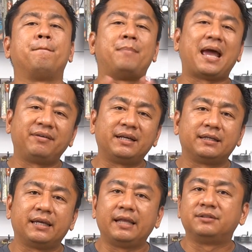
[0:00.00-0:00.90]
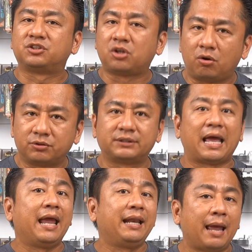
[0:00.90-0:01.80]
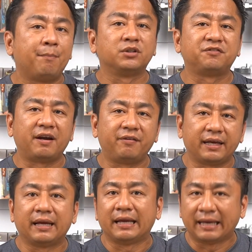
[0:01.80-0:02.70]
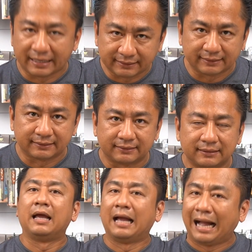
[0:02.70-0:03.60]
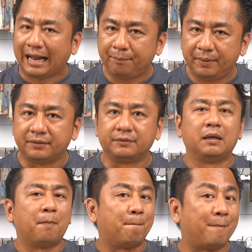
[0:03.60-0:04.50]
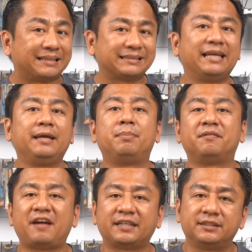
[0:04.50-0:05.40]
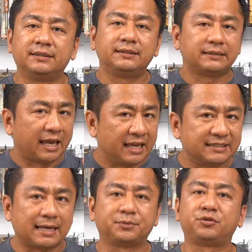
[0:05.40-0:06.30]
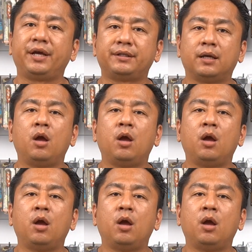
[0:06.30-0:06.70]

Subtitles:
barrier against salts and atmospheric gases, high build, masking imperfections in substrate,